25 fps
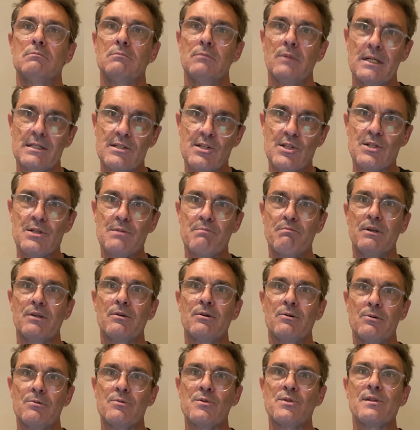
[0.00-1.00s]
That's
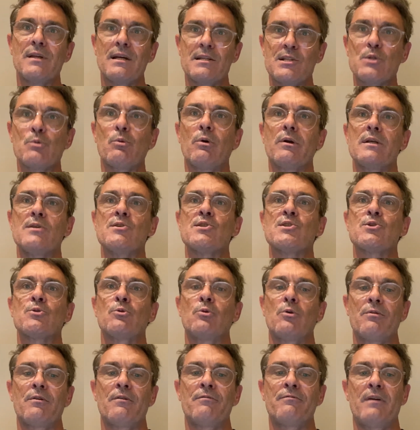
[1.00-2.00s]
because that's what he
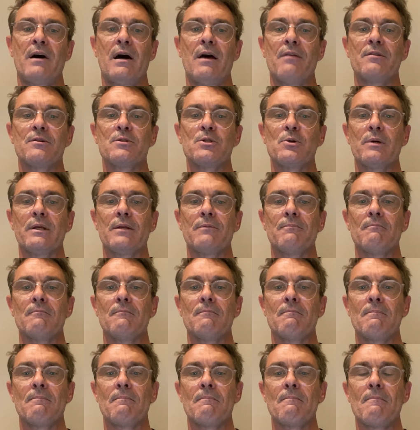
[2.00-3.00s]
saw the Father doing.
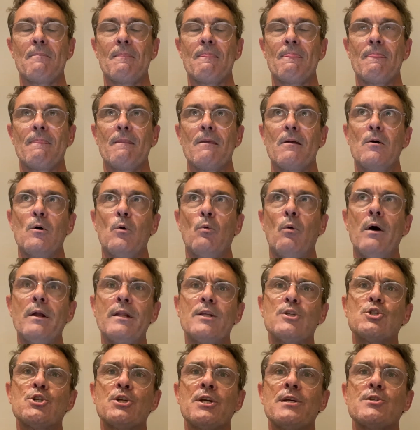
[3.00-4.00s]
Why
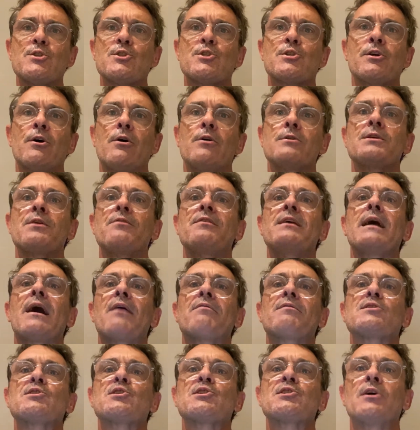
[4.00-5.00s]
did Jesus go to the
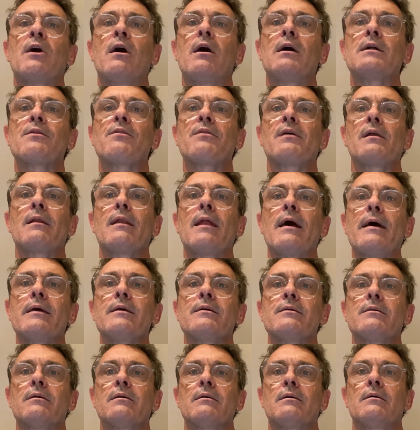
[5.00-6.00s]
other side of the
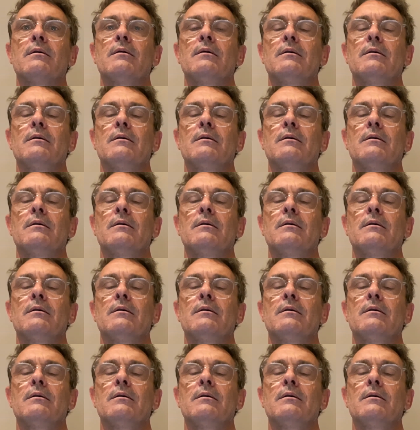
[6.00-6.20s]
lake